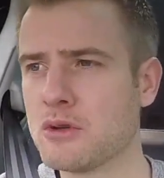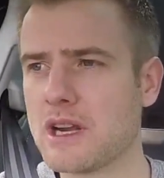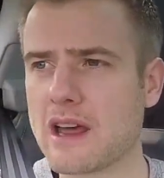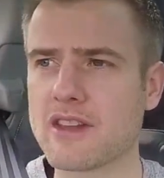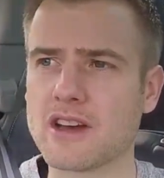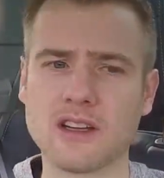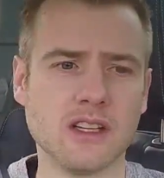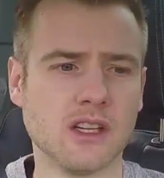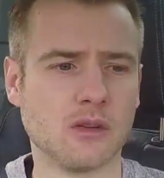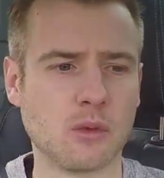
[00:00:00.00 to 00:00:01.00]
leather
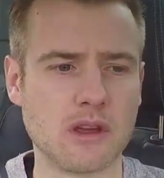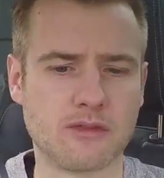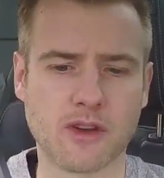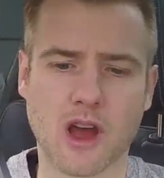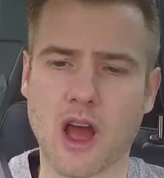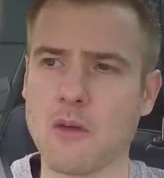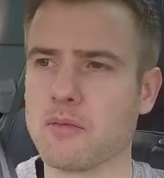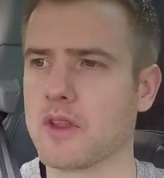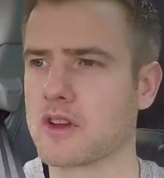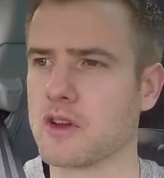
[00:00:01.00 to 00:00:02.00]
with
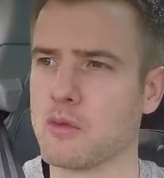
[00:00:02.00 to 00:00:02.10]
like